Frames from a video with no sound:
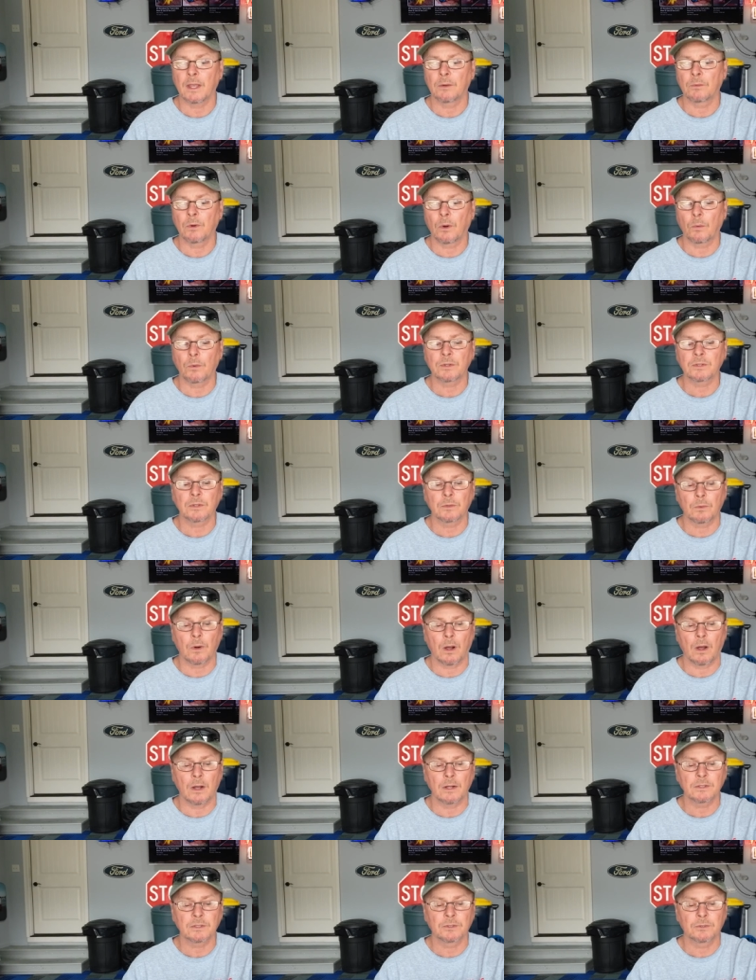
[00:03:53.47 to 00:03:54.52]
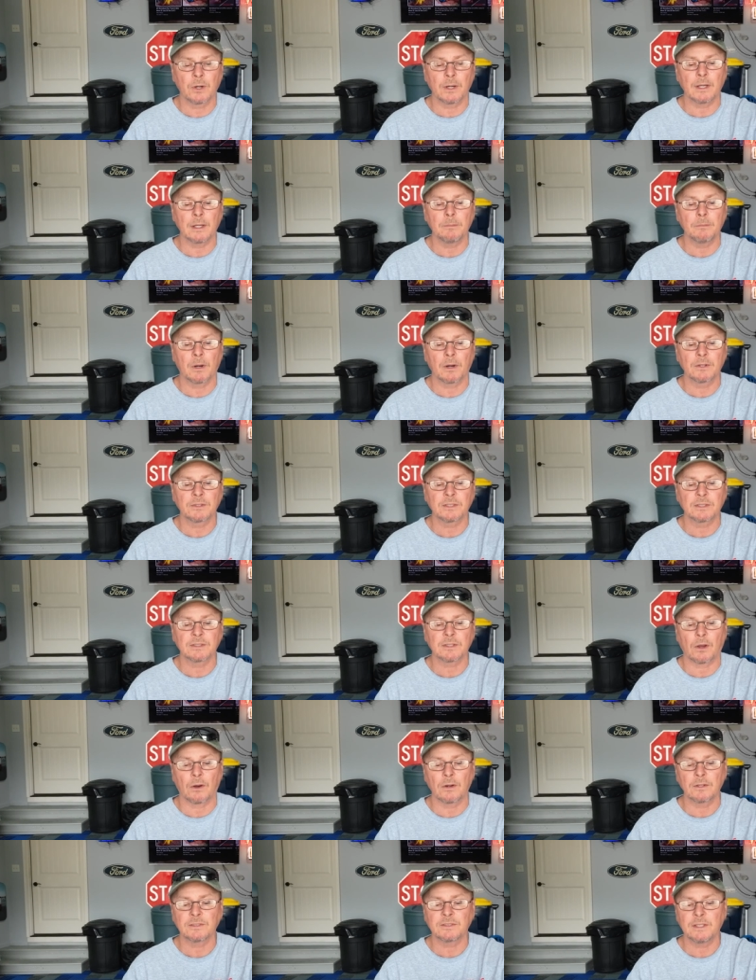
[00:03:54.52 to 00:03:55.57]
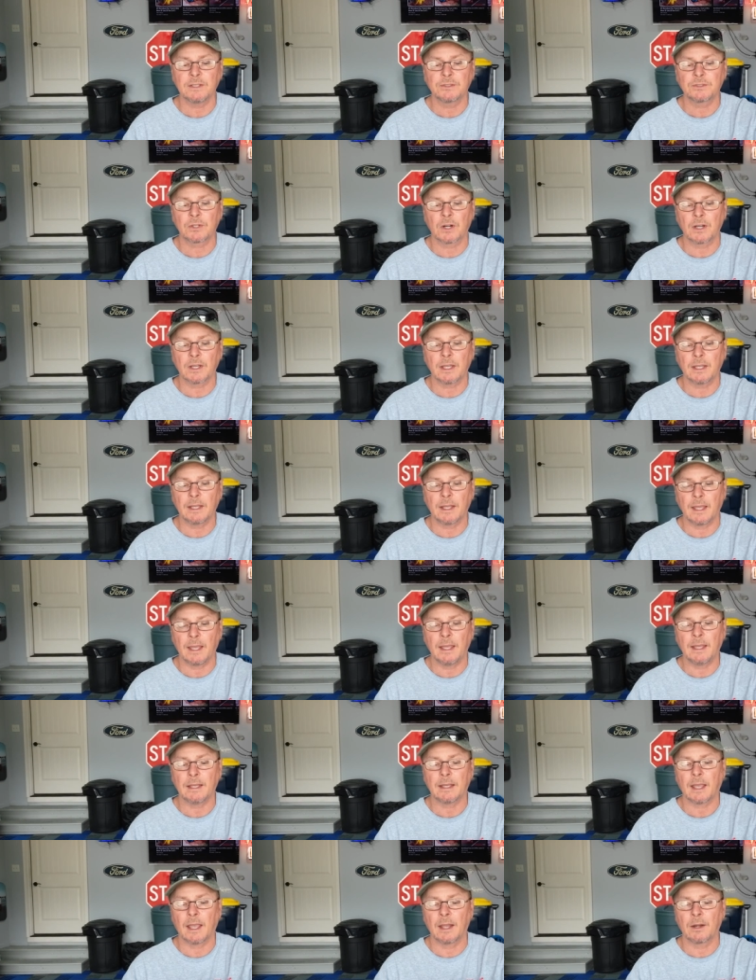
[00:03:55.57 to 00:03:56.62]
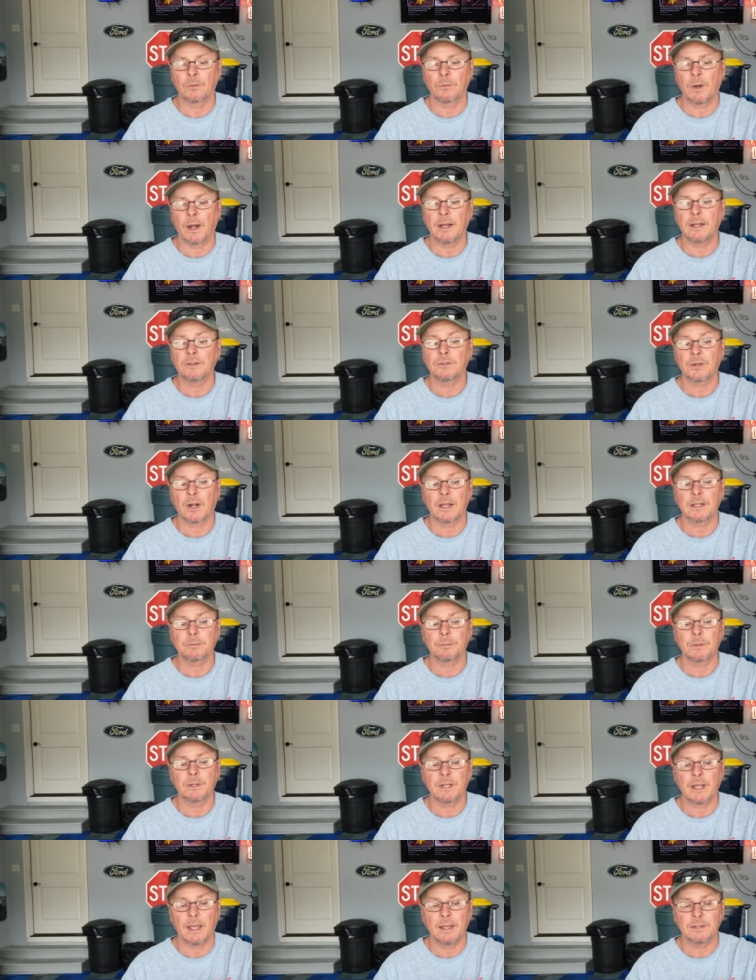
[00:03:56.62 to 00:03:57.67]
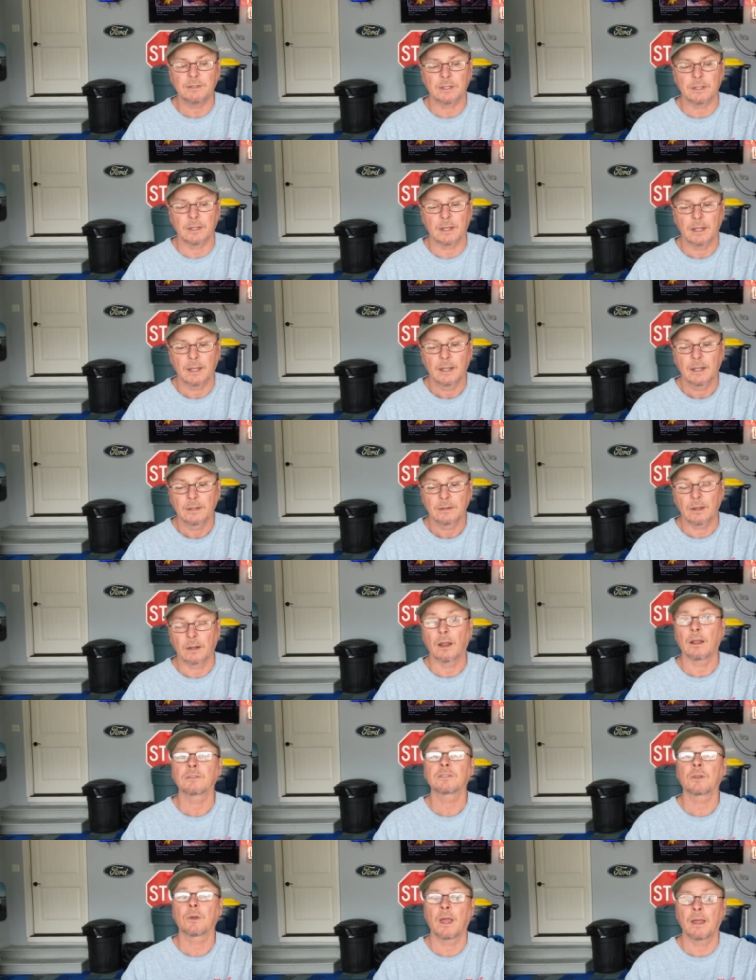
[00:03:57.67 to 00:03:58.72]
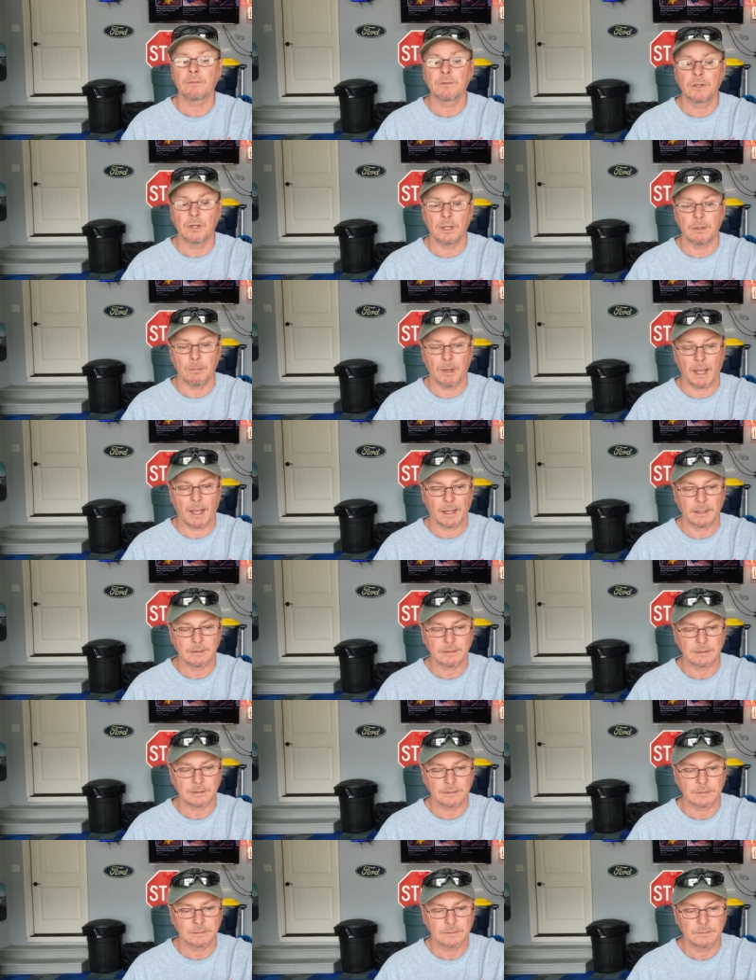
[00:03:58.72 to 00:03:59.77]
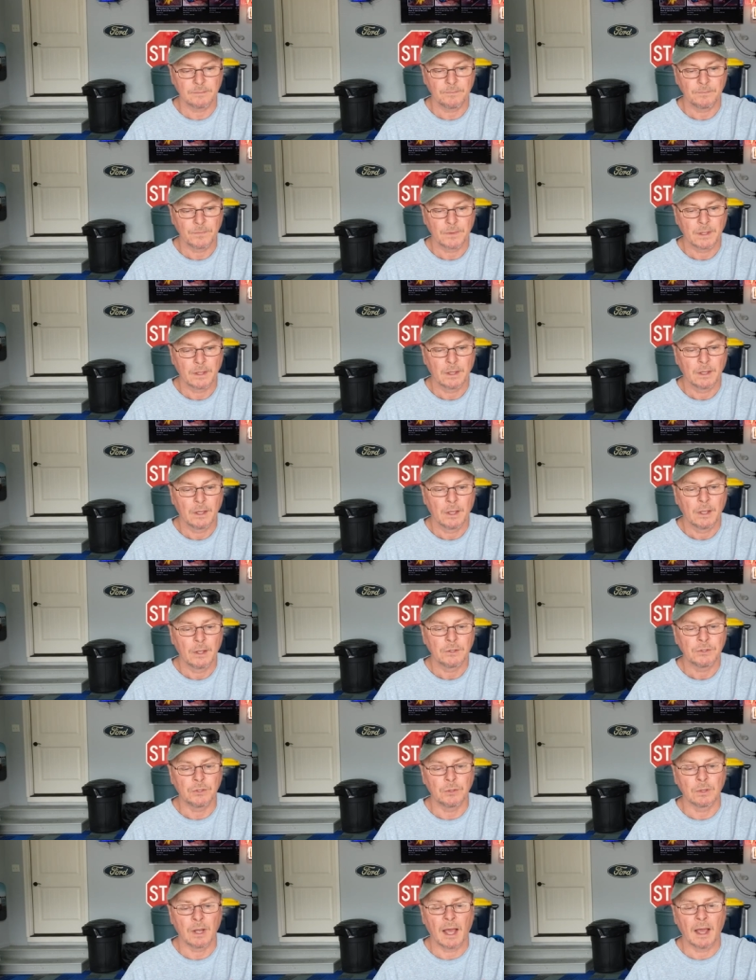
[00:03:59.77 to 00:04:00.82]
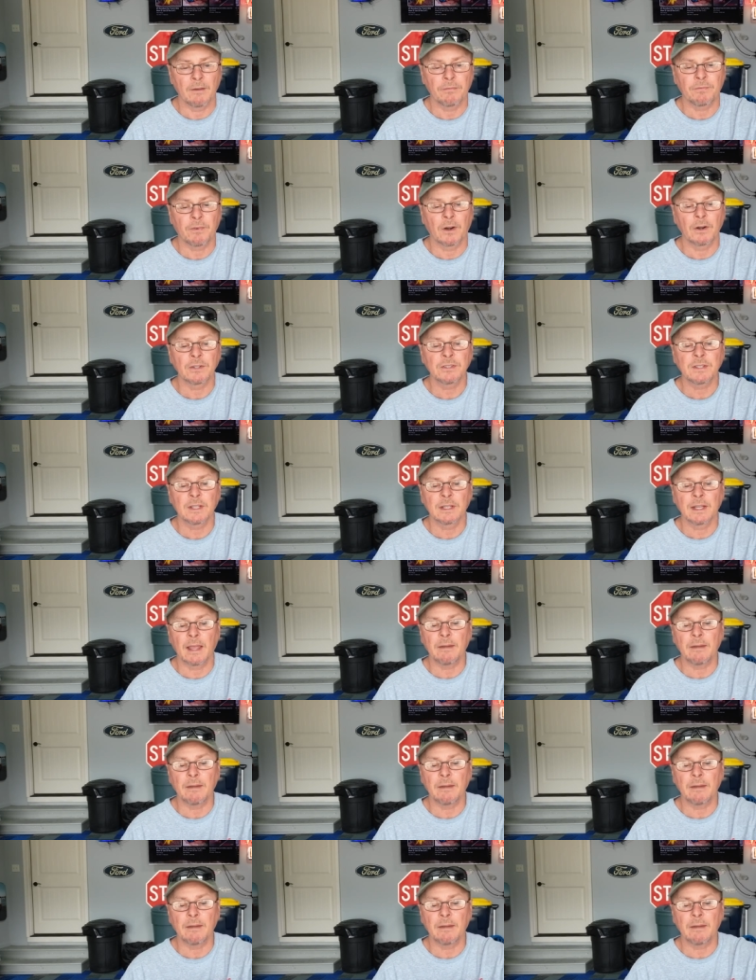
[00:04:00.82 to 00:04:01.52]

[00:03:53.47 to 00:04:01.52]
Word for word: and Rowers Garage, Gridley Merchants, RC Trucking Inc., and Redding Transportation. They'll also have goodie bags. July 1st in